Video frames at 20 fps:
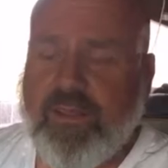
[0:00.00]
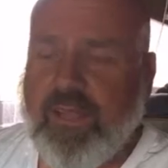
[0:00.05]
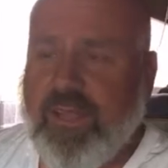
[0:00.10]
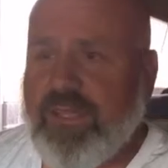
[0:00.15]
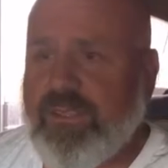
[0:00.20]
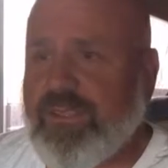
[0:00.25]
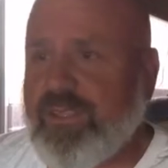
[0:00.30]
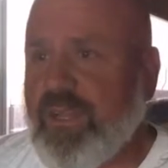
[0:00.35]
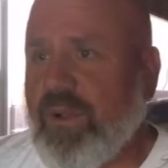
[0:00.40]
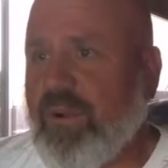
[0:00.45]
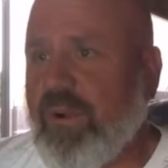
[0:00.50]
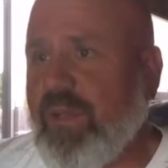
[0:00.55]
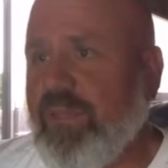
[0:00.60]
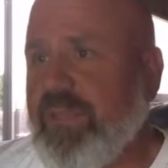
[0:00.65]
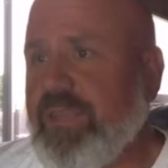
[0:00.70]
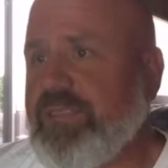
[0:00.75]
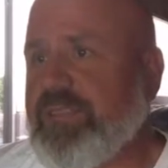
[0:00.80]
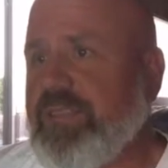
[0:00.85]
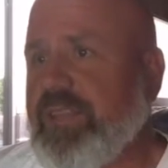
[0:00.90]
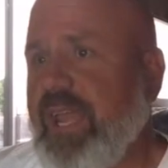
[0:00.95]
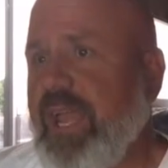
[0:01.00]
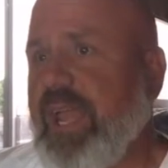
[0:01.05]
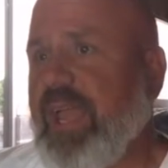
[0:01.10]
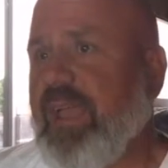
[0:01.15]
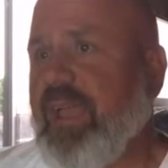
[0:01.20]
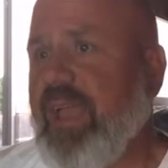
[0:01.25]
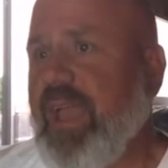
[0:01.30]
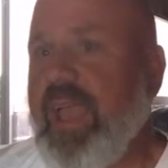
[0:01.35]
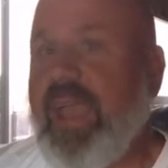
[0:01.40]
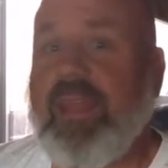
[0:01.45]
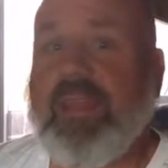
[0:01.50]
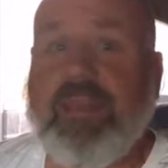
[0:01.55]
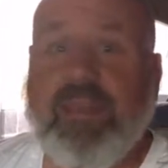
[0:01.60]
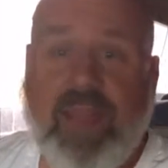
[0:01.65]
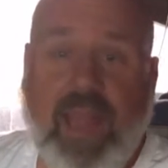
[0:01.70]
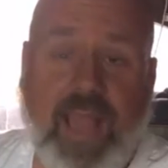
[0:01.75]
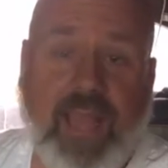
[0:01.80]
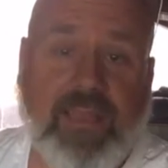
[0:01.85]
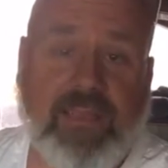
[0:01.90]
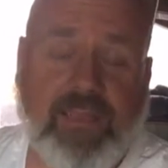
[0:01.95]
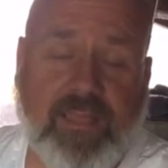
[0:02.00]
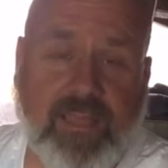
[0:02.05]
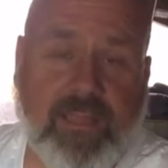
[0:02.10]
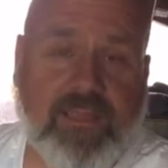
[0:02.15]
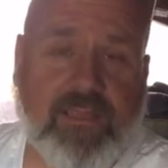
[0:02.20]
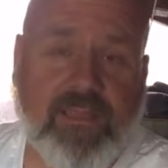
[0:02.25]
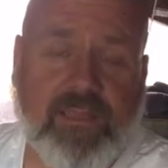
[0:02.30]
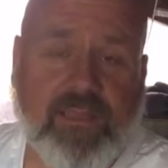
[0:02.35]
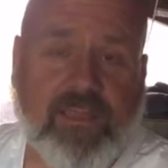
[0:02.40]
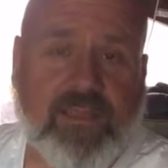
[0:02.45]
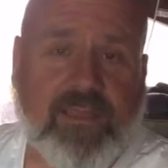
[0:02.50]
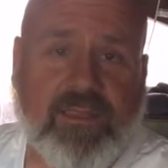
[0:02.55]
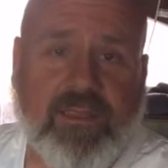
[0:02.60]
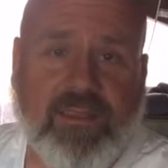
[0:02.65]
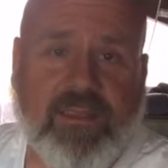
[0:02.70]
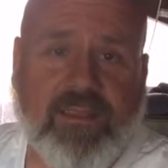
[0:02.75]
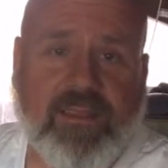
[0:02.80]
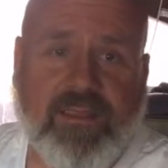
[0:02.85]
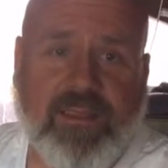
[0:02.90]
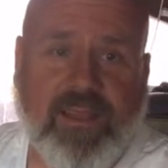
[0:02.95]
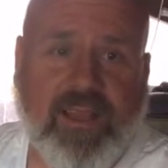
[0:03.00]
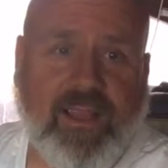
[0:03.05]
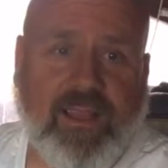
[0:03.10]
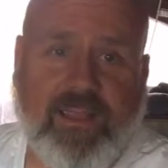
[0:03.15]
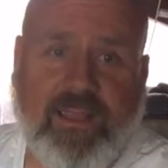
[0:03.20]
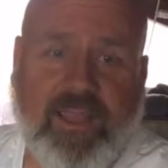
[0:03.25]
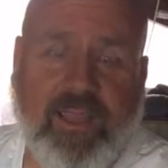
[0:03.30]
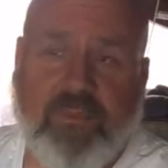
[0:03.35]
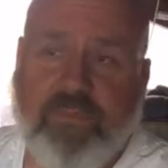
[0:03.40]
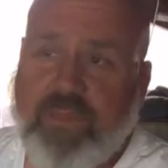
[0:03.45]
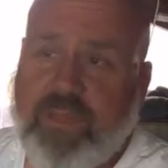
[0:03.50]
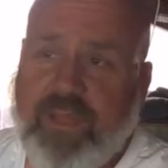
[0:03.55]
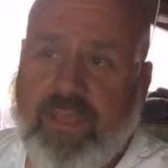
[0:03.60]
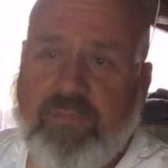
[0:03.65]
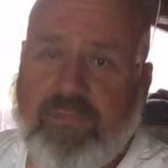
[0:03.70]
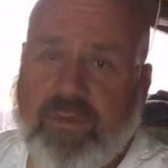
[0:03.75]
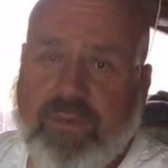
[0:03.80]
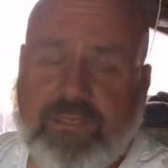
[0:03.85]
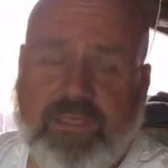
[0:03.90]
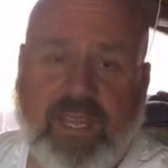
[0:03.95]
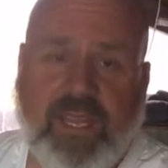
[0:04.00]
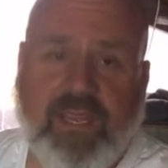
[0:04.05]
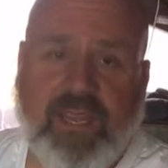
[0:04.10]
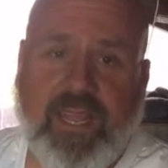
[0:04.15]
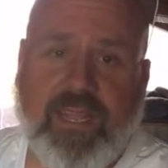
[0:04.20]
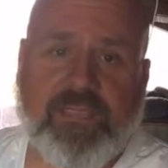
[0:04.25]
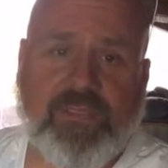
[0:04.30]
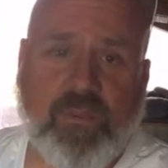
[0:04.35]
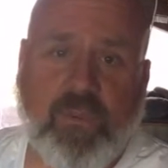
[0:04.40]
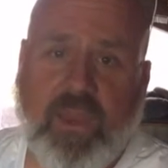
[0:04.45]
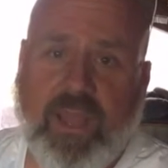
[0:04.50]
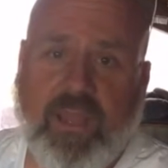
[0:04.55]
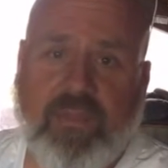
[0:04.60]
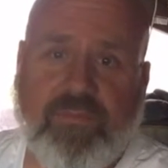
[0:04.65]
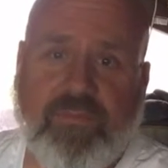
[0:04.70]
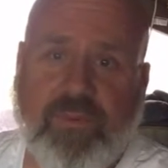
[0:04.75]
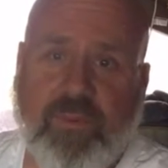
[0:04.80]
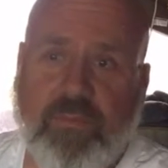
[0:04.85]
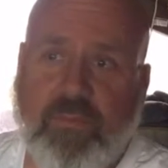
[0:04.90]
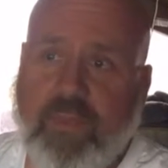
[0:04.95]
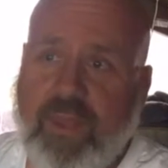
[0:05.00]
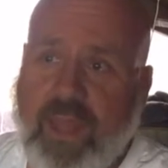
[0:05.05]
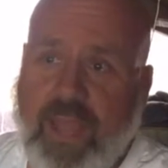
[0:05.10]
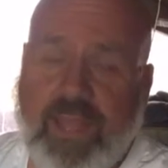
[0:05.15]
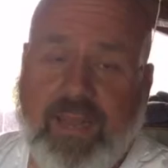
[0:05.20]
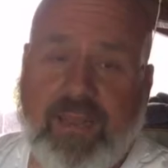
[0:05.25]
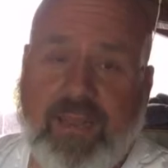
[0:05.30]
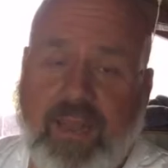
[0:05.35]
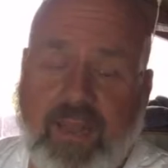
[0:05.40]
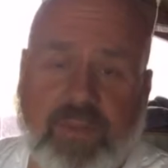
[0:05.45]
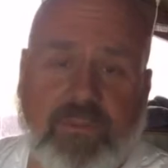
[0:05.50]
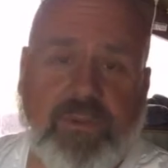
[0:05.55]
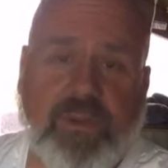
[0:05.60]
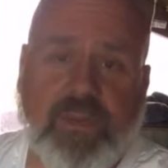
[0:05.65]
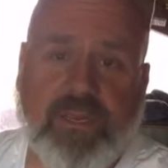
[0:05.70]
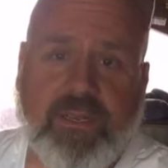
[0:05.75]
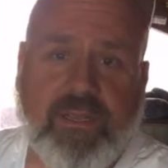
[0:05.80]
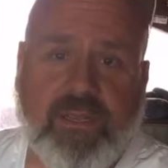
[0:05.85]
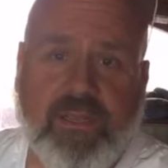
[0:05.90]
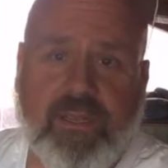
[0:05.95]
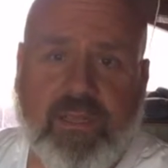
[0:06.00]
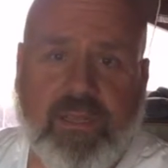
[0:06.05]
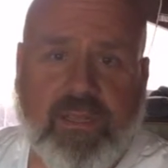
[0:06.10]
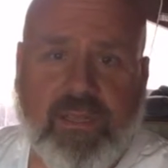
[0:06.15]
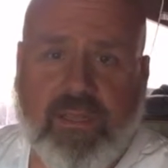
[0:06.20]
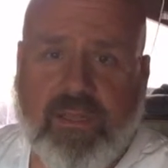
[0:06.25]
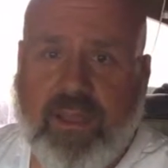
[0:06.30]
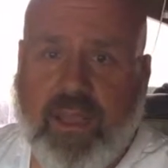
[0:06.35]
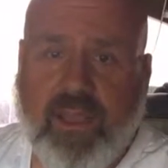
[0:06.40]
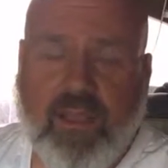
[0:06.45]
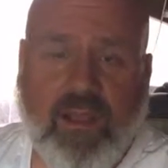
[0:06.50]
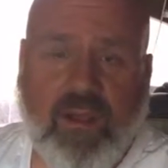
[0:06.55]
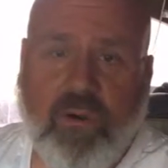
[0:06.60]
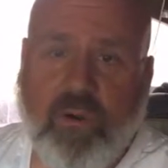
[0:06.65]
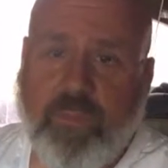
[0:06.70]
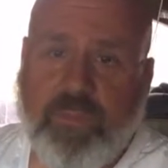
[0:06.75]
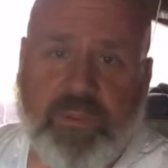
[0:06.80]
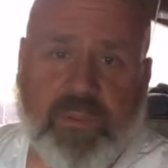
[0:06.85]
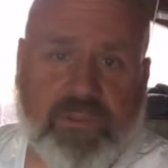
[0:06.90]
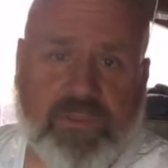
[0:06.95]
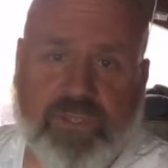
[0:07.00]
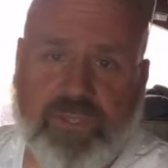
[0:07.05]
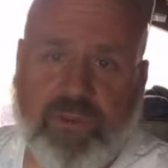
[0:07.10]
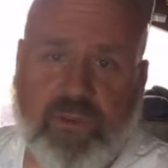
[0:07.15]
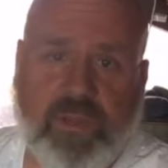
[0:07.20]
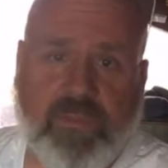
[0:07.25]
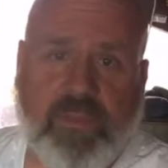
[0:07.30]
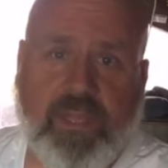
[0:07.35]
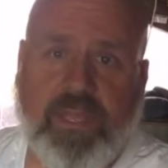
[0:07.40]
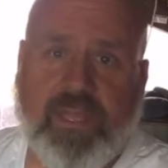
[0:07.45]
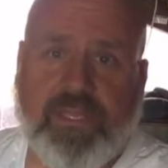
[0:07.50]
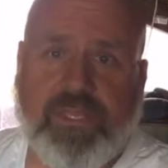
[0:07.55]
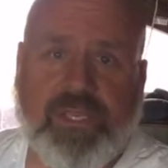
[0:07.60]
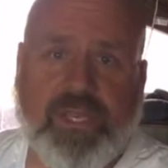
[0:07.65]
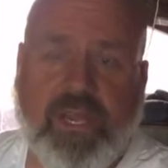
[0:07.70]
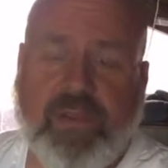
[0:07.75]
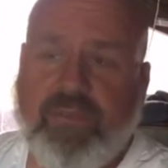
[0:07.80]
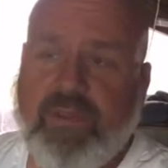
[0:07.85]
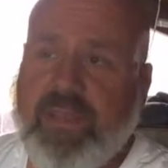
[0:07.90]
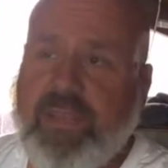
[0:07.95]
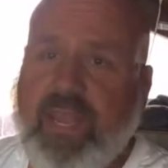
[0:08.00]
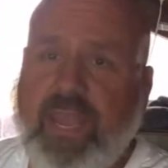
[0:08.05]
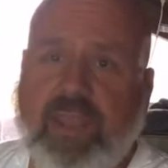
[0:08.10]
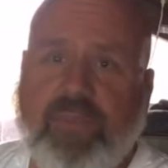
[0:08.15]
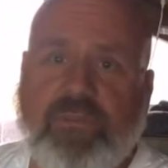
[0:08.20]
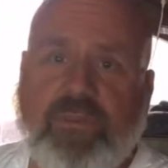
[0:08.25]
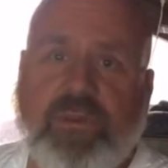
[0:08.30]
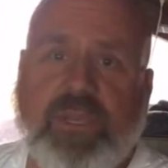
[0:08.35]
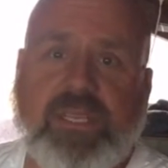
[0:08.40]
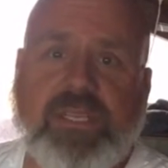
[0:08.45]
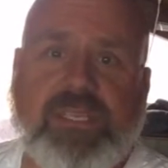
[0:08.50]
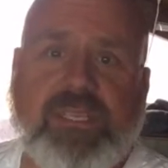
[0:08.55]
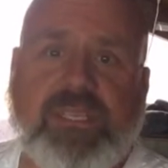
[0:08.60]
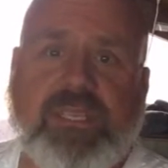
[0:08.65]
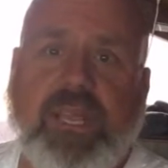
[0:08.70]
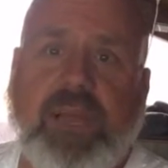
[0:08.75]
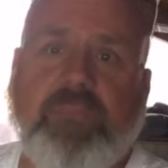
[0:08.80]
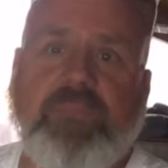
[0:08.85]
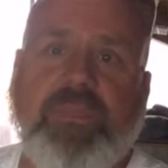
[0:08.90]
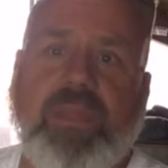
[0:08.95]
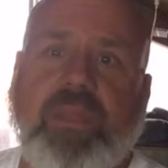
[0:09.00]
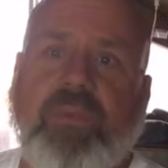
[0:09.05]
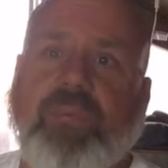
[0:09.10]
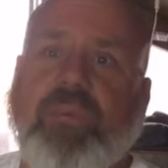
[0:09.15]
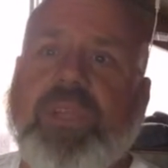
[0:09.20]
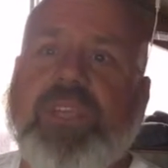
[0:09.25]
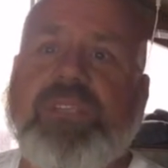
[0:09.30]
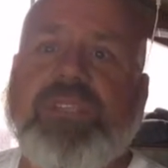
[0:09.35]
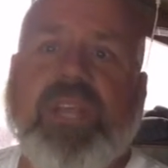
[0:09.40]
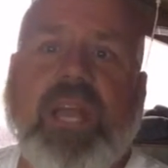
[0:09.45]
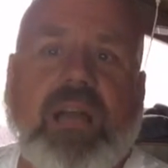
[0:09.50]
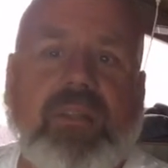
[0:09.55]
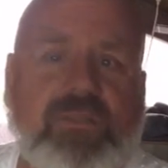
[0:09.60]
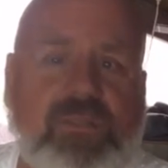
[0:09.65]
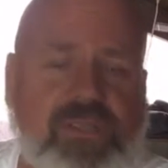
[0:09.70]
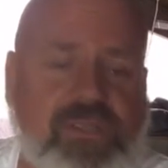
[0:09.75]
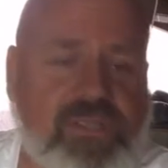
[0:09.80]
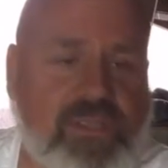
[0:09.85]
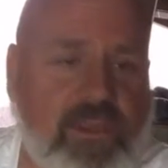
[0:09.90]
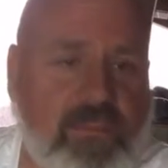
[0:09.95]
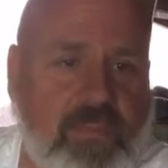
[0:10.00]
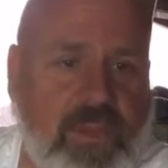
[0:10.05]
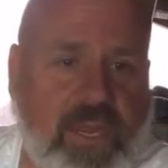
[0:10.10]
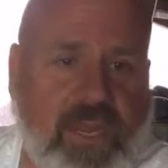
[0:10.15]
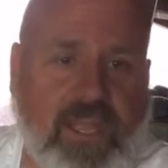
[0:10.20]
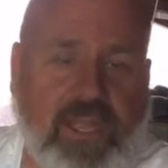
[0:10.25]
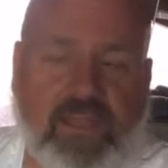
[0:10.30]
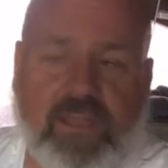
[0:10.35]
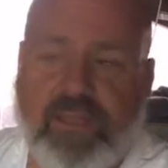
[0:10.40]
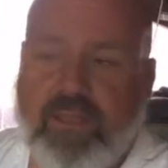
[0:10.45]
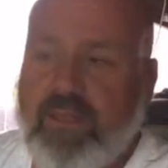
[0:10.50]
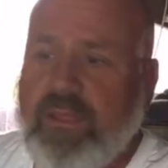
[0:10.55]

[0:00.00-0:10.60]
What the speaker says: And so on this day, 890, I can't believe we're 10 days away from 900. I hope you'll join me each and every day of doing something. Reach out to somebody.